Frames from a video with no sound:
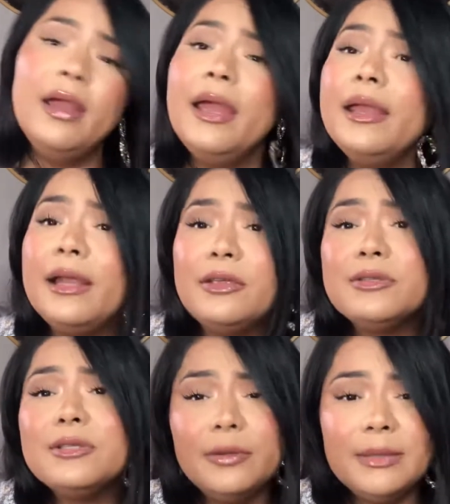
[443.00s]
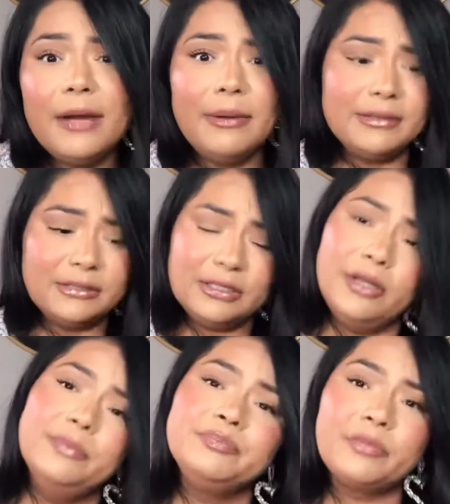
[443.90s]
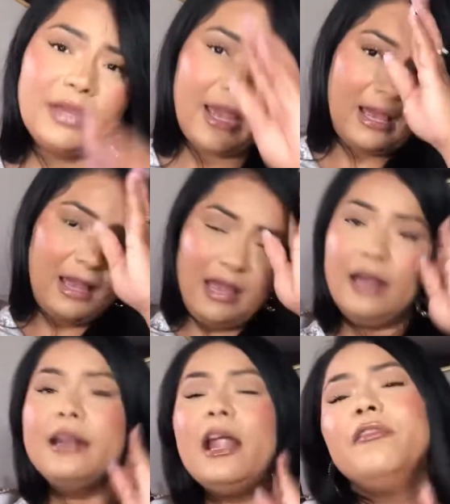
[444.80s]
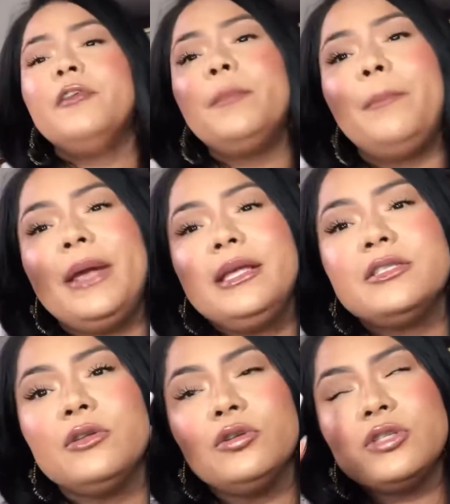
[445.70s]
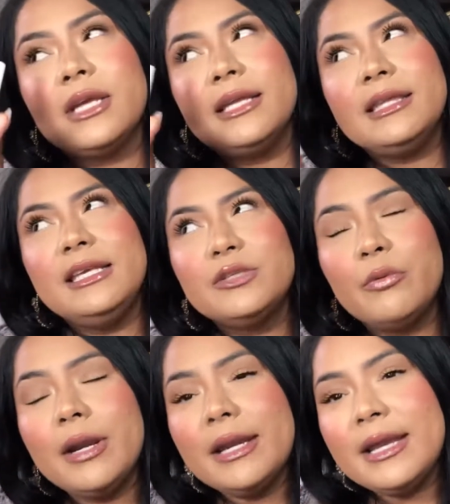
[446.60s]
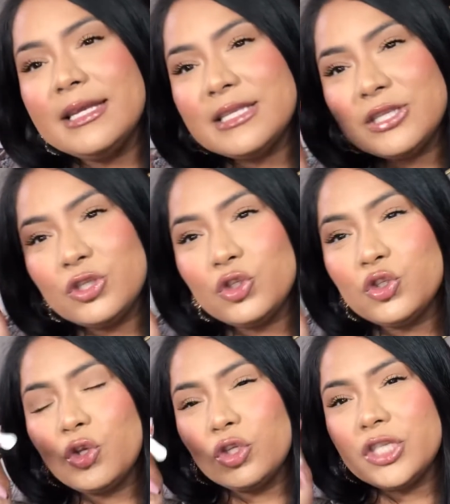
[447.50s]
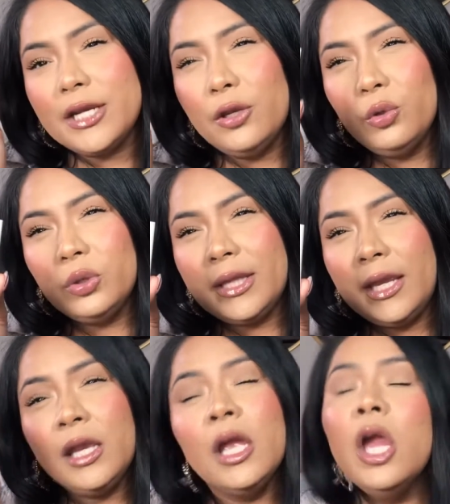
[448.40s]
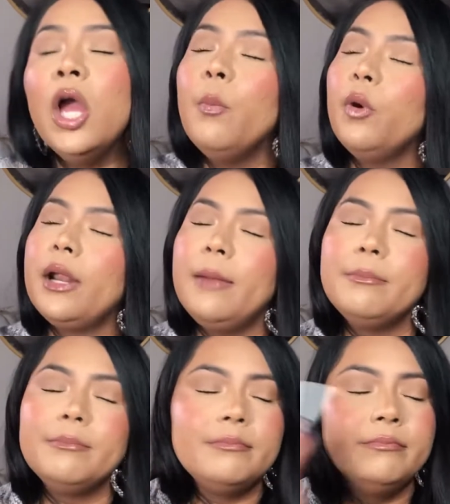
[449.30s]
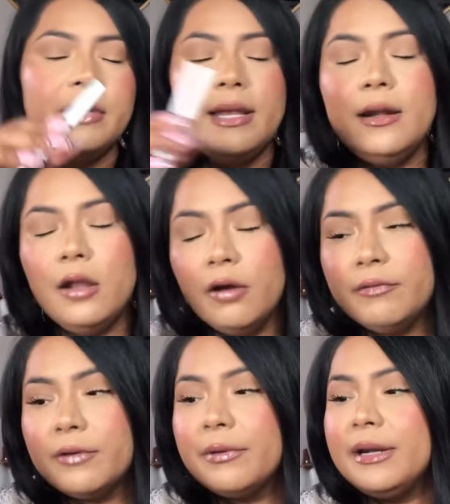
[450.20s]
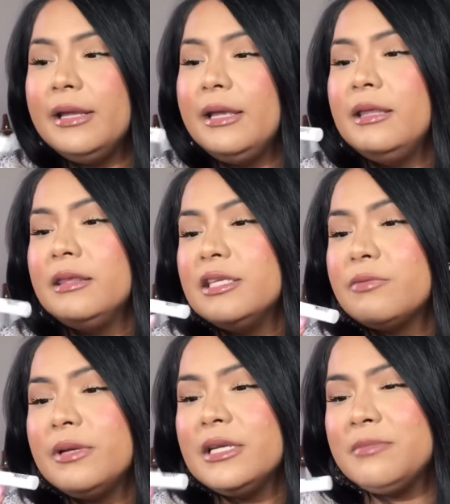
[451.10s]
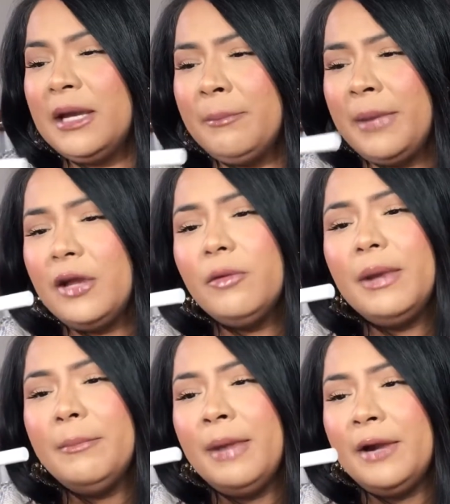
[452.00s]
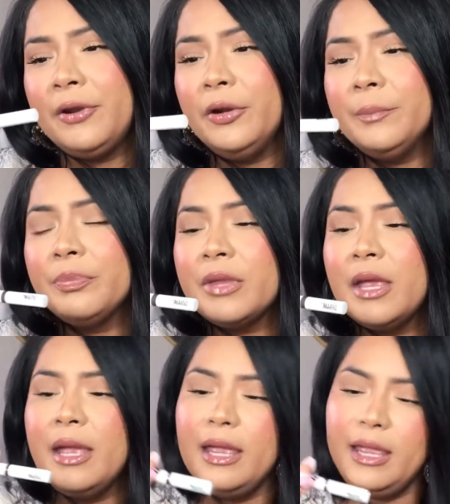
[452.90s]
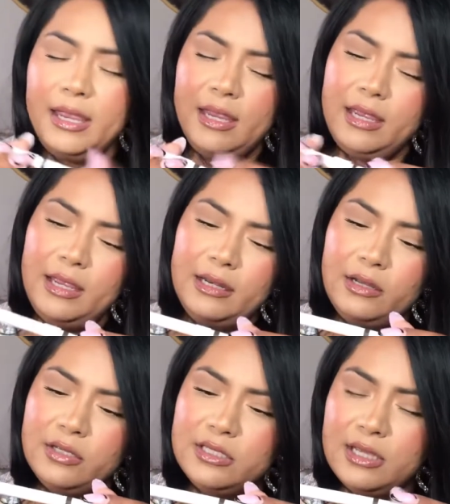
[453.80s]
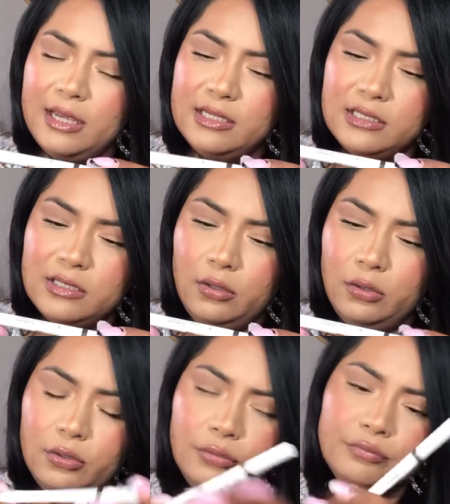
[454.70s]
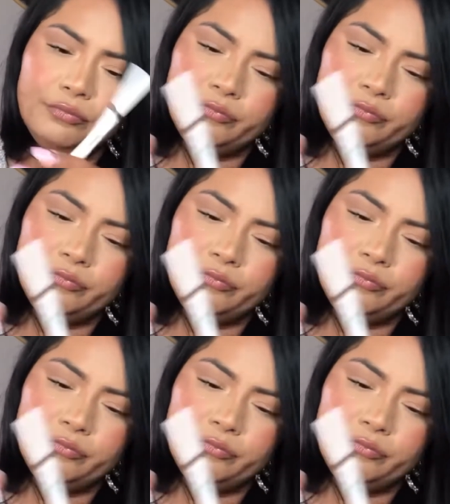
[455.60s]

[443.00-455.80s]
And I just love that one. So yeah, now for pencils, this one is such a new thing, but I'm in love already. And this one is by Makeup by Mario, and it's on